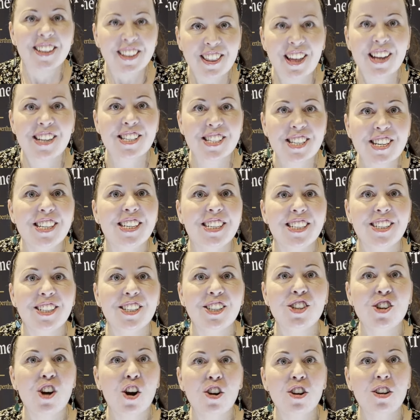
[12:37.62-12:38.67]
that's it.
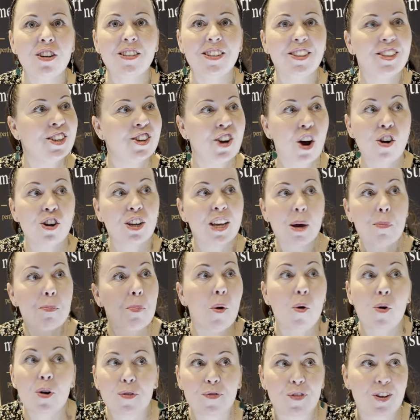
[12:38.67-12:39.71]
You don't get
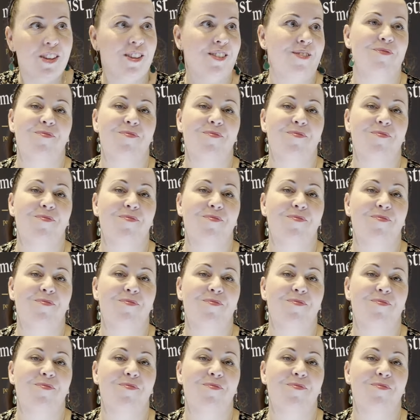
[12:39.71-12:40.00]
bored of it.